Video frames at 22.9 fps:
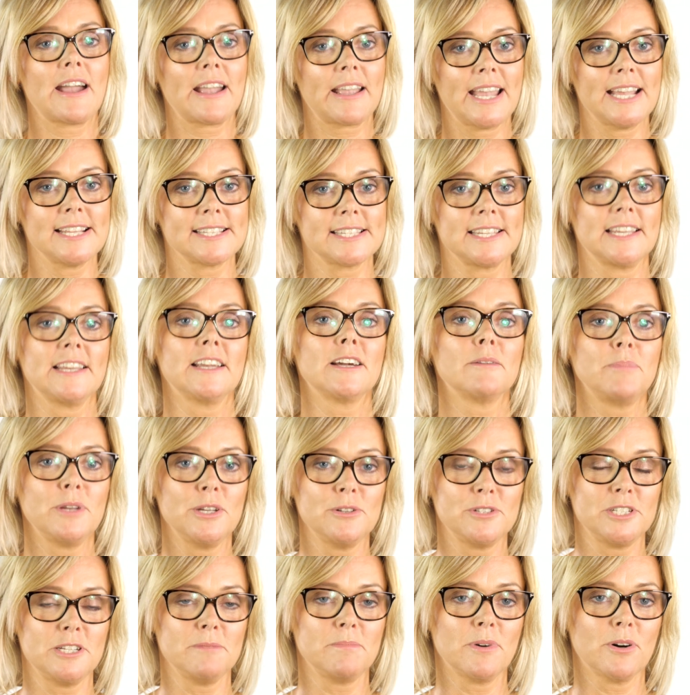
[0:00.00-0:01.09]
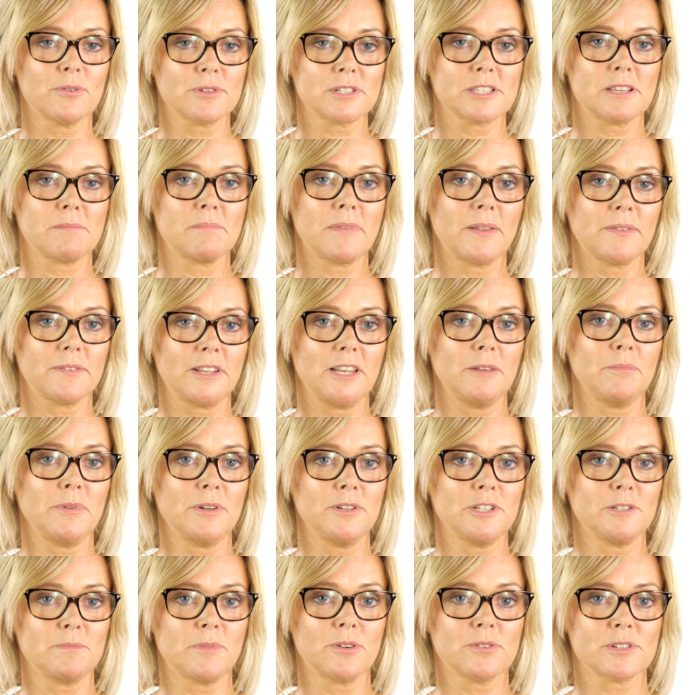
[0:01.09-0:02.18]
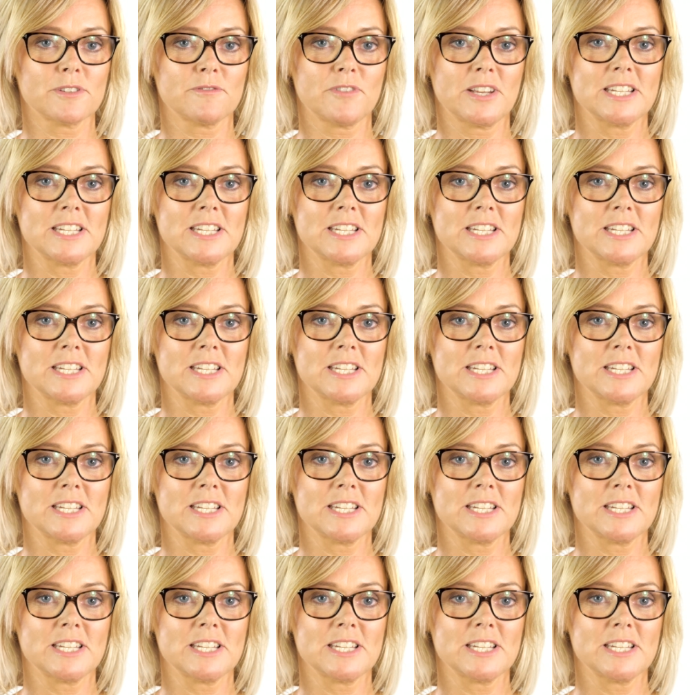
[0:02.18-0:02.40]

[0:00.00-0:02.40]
getting a beauty box, a monthly beauty box.